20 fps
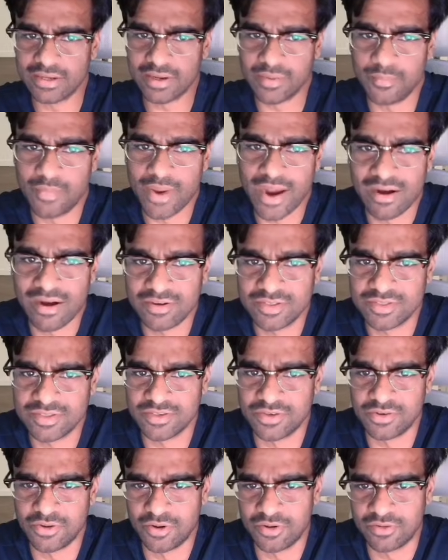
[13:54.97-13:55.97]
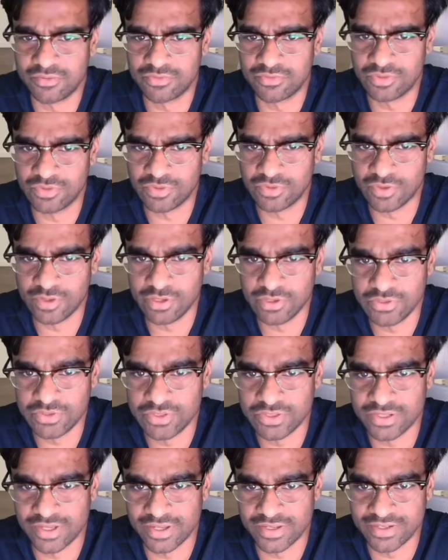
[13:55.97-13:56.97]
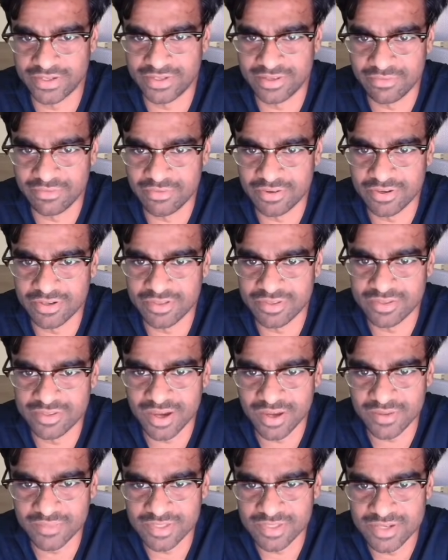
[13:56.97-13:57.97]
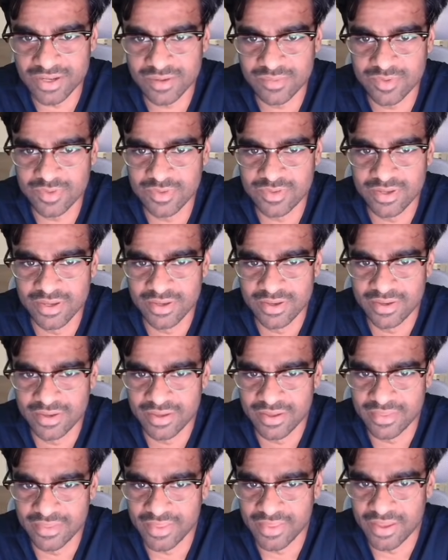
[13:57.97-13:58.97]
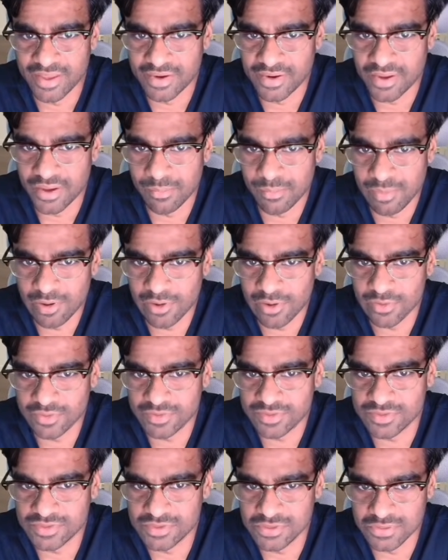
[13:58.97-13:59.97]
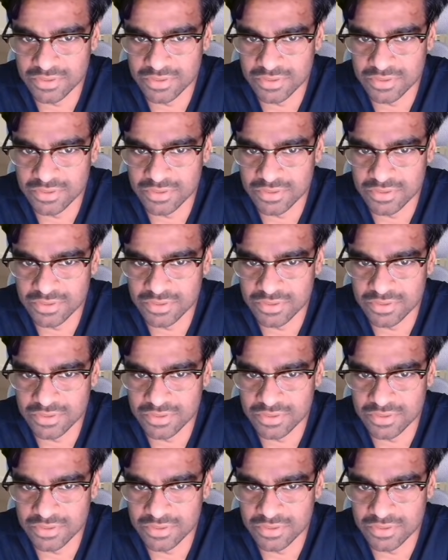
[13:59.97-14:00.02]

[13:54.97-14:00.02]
comparison of the solution at different time steps, and then a plot to